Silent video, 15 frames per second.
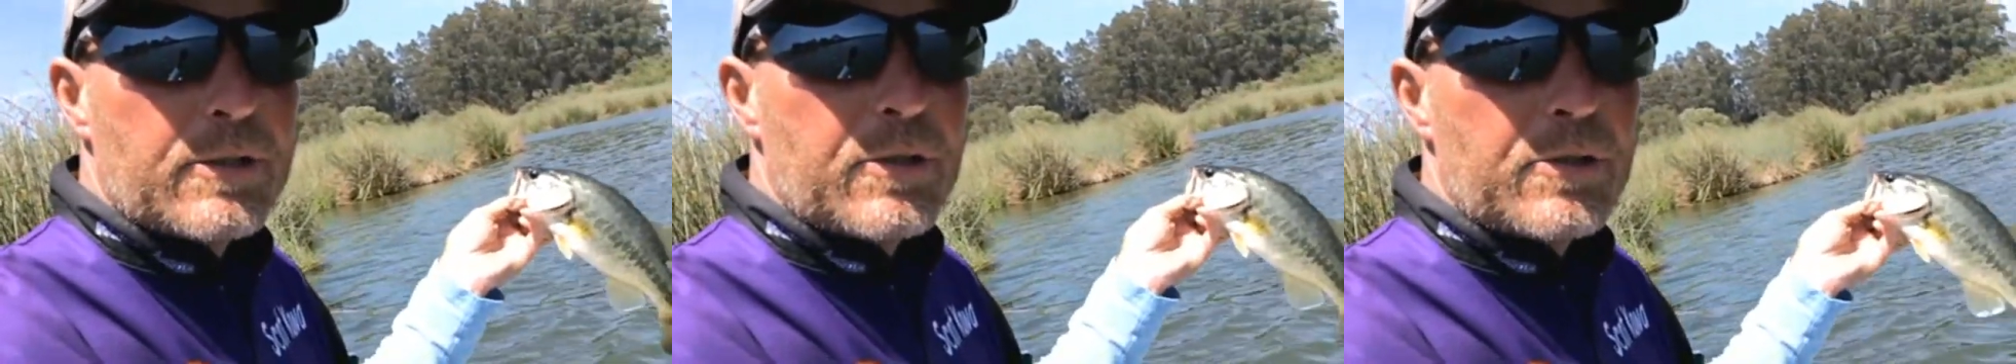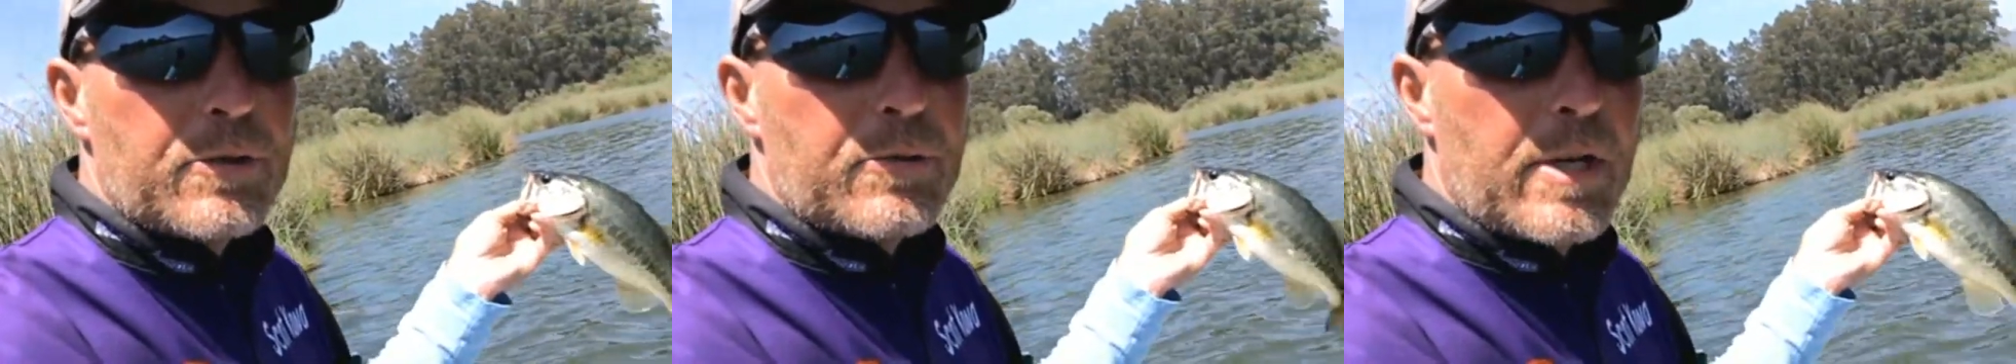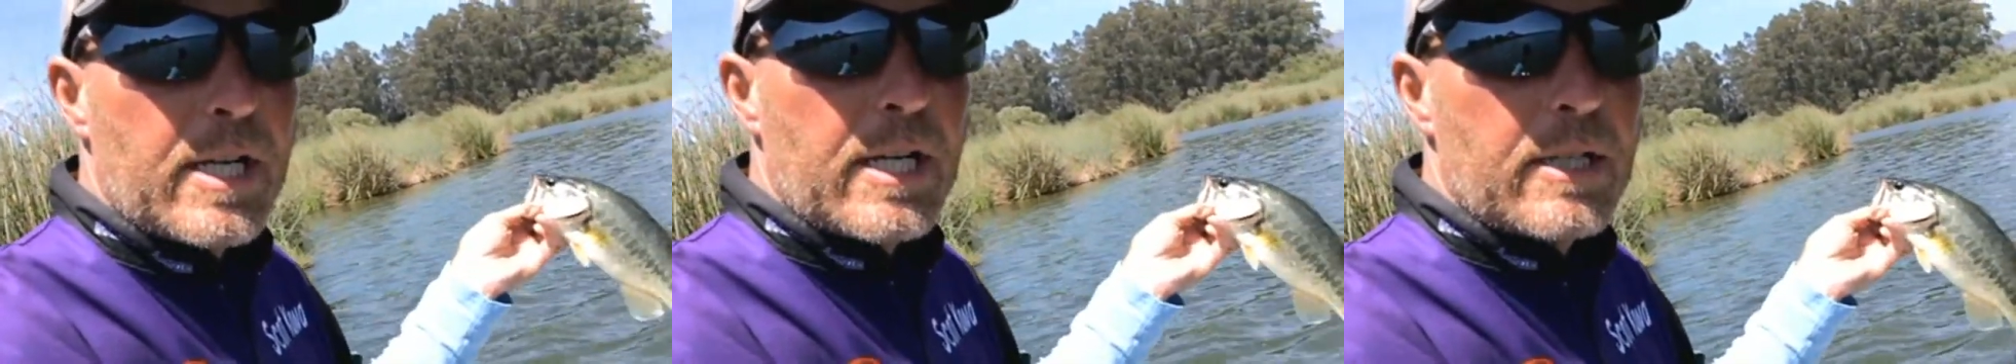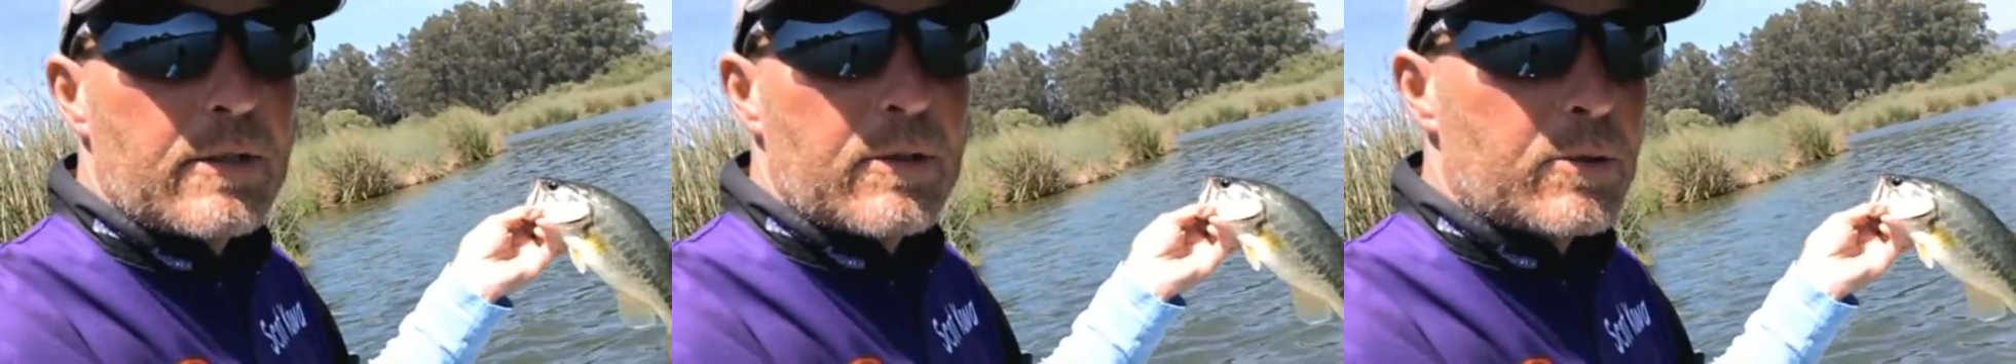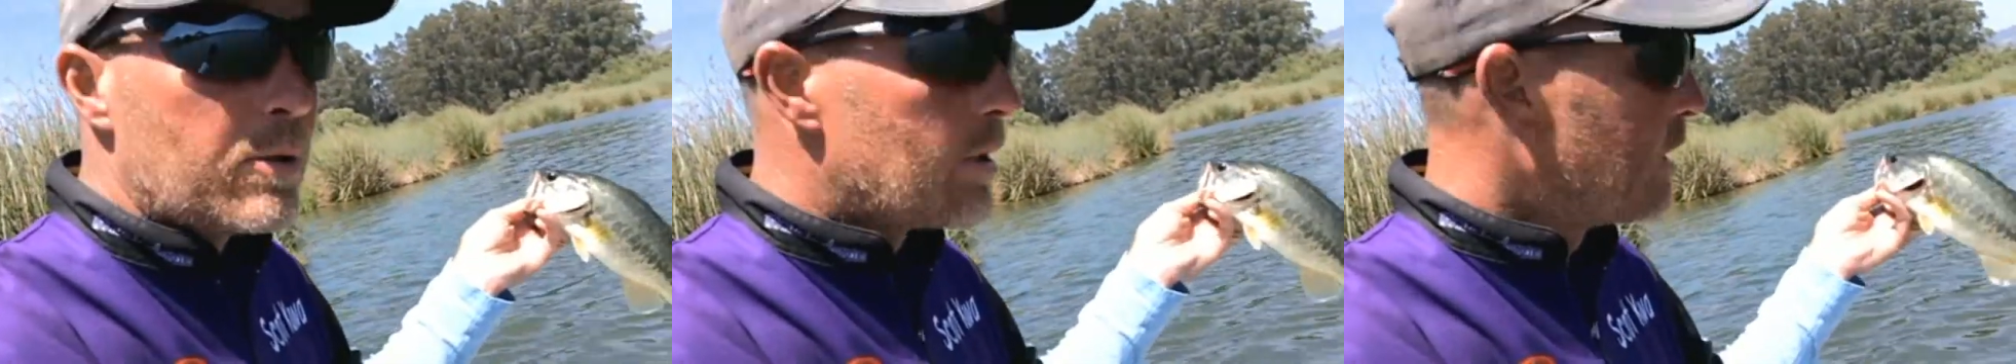search
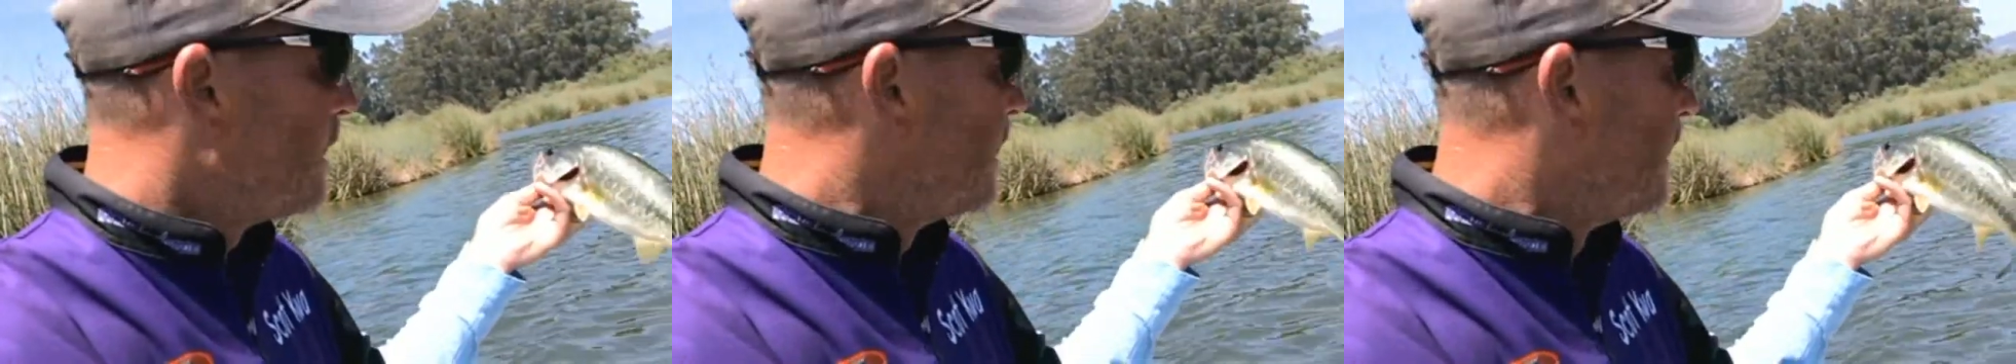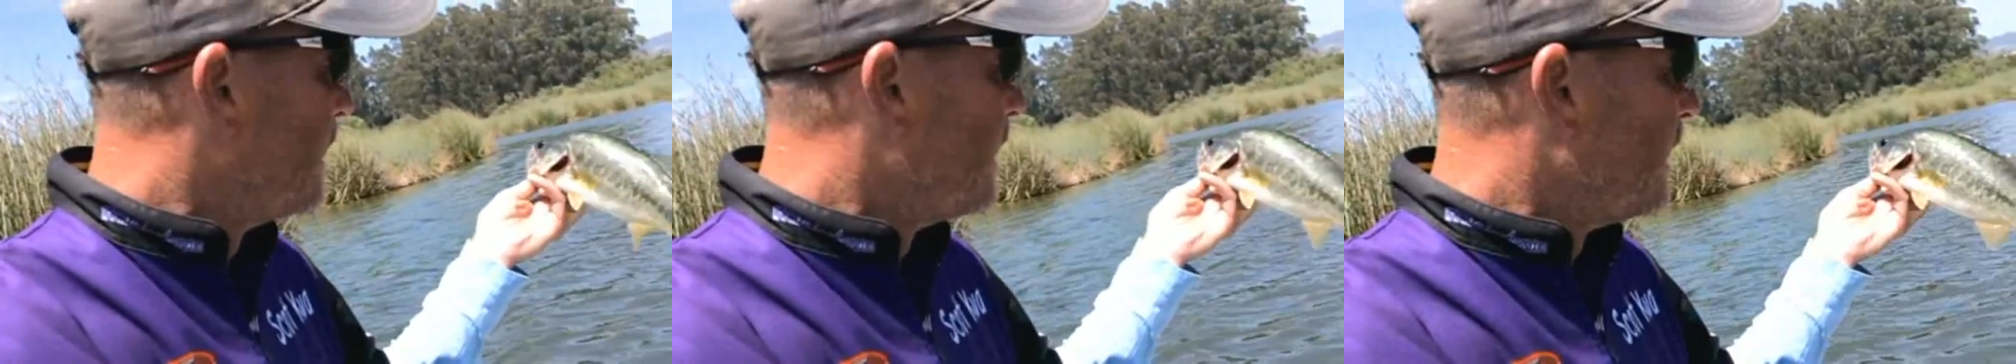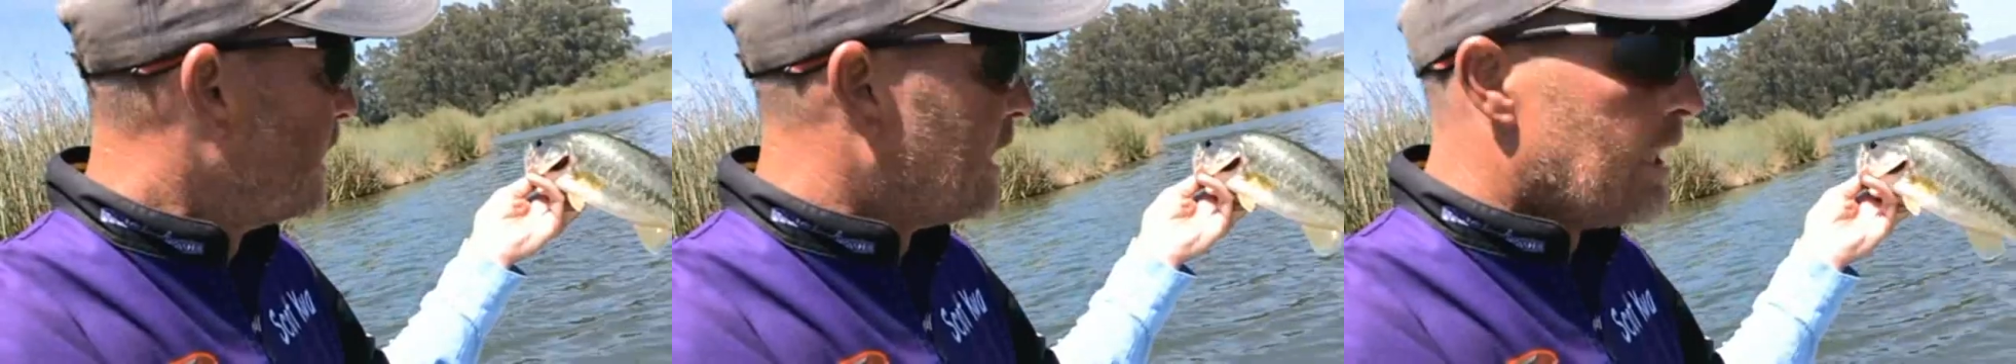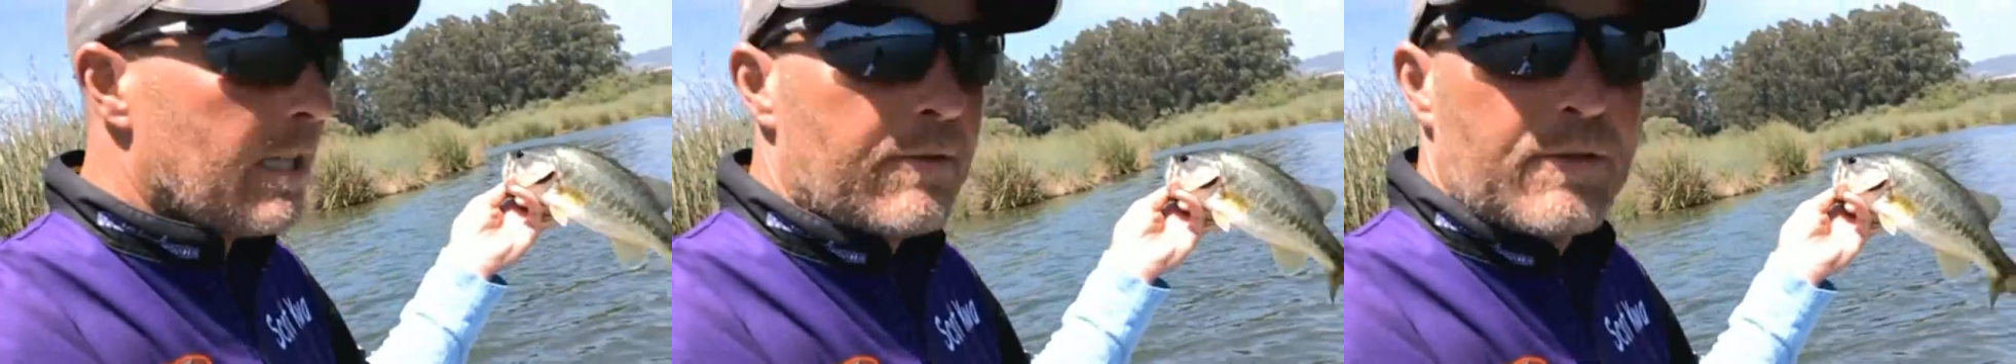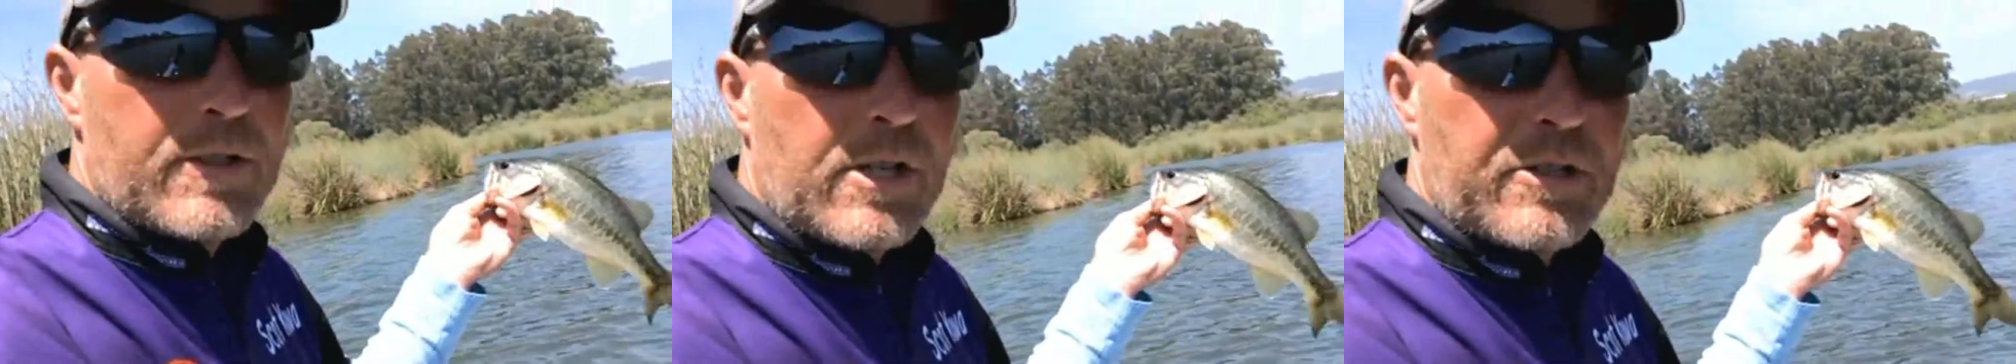around, or
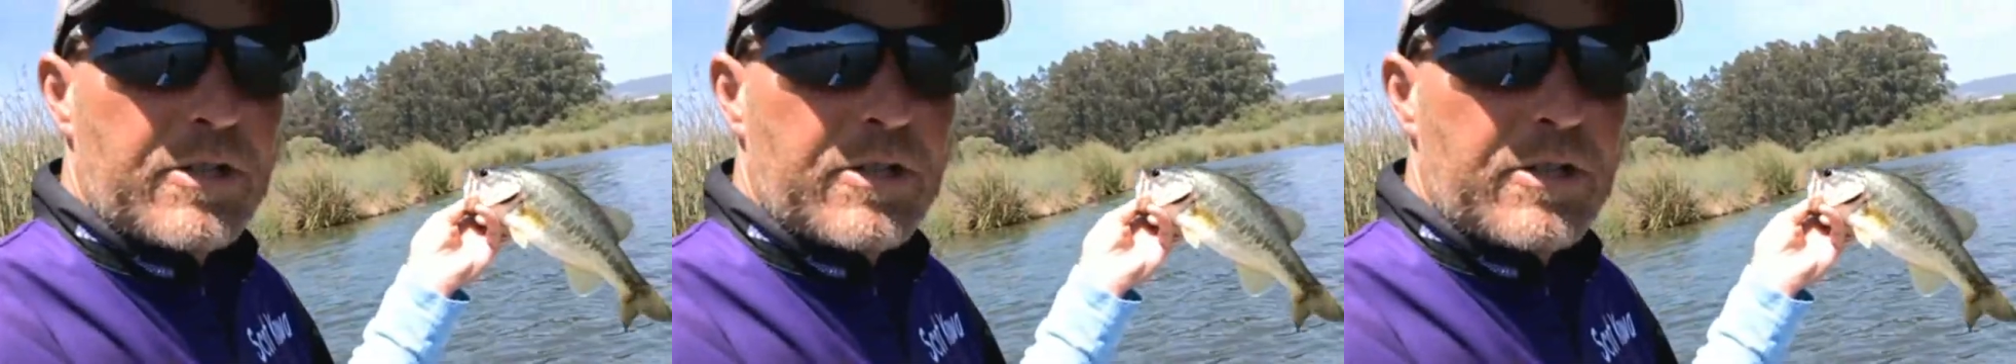if it